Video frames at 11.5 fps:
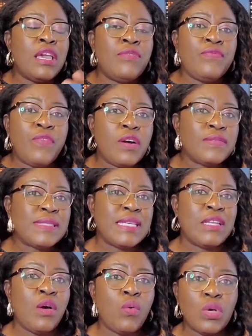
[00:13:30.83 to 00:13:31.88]
involves
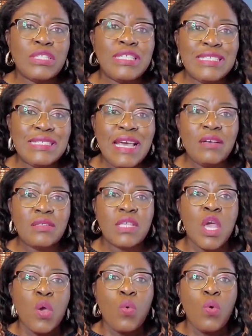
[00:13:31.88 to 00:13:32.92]
in or what she
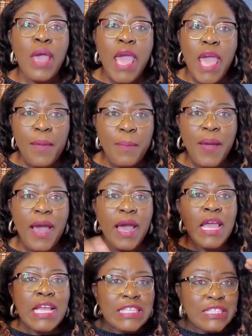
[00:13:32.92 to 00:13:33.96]
sells will help
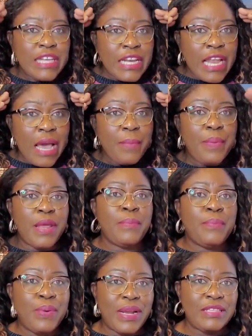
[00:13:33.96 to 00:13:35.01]
her train her
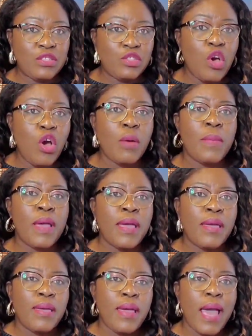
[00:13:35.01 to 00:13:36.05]
brain, brainstorm
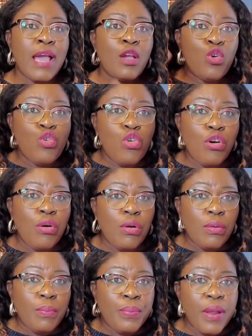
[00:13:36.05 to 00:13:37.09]
and
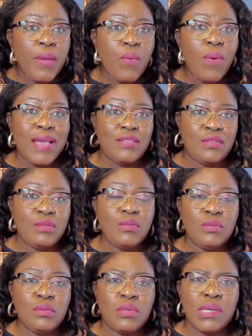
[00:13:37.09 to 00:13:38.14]
grow brain-wise
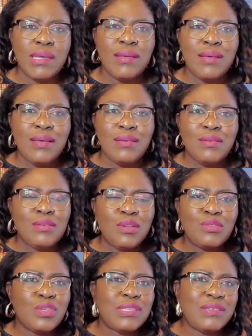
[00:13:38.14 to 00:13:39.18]
too. You
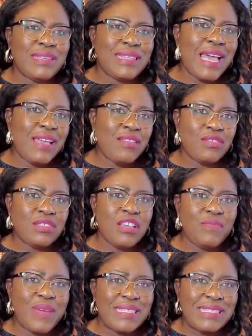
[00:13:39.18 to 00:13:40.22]
don't just retire
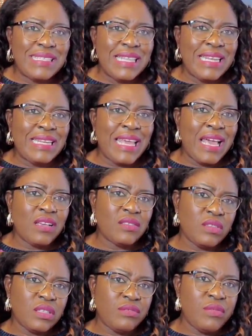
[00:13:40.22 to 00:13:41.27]
yourself by sitting in the
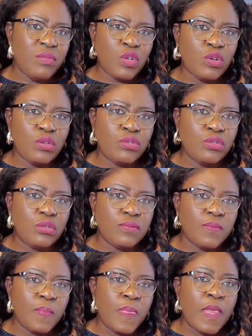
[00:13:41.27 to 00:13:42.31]
house with a remote
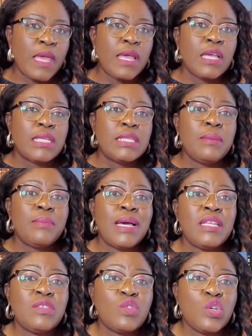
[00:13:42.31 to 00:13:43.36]
control. The
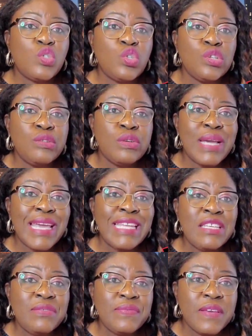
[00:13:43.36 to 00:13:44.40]
man is not doing you
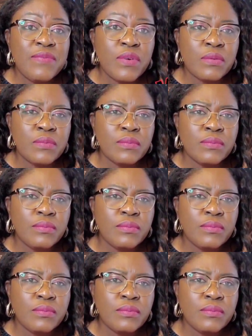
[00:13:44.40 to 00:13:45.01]
any favor.